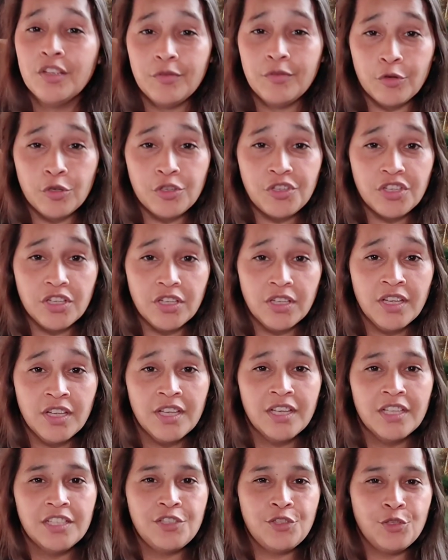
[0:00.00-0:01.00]
version
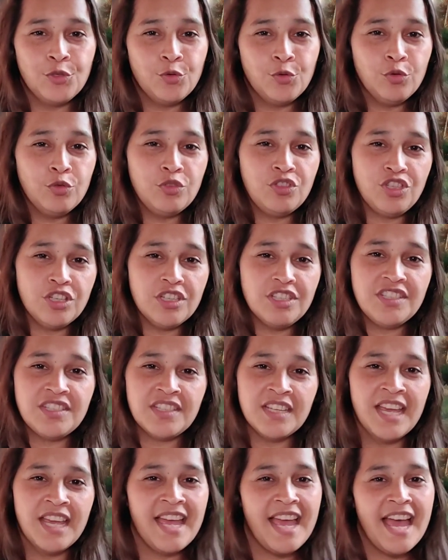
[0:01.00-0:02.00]
to
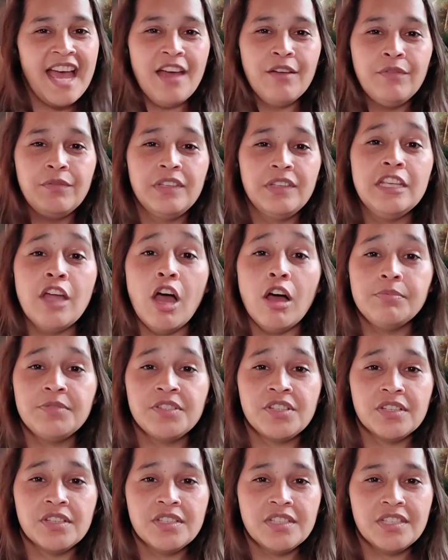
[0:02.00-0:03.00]
just have the
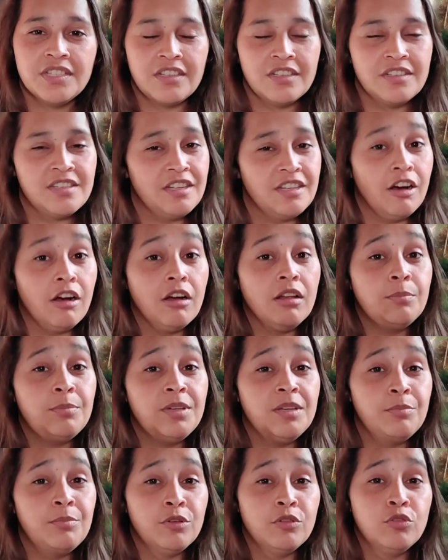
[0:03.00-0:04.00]
options, because there are
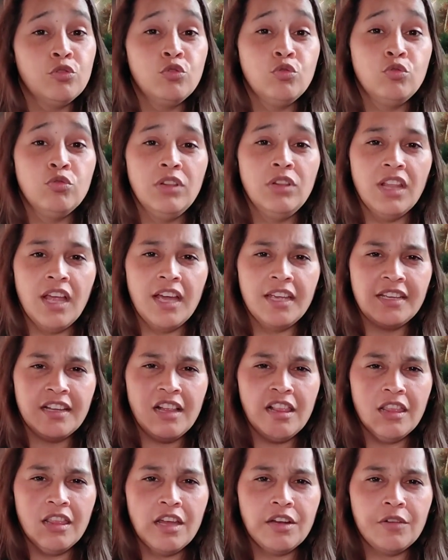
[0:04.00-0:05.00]
people who like
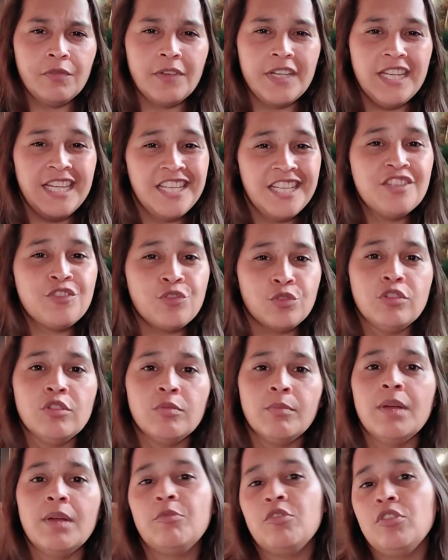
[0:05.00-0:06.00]
a lot of internal
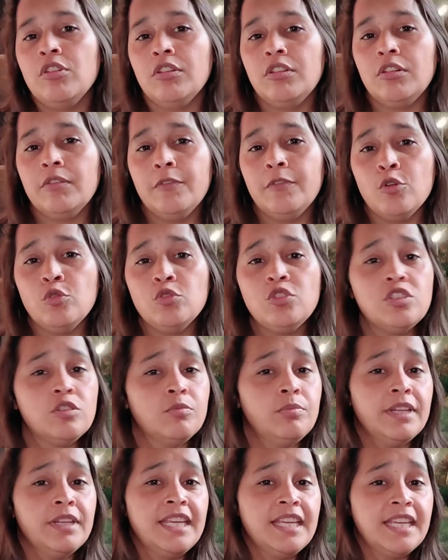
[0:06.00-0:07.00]
memory on their phones to
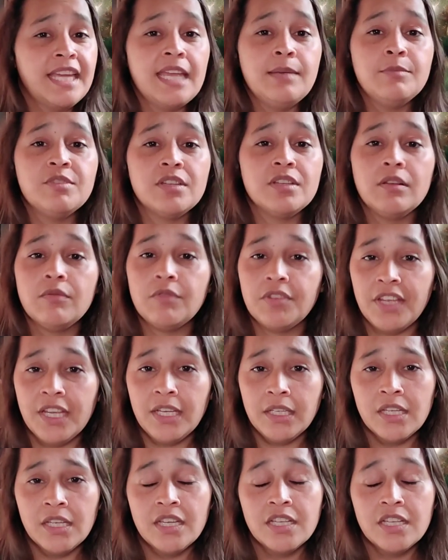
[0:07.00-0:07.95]
play games and everything.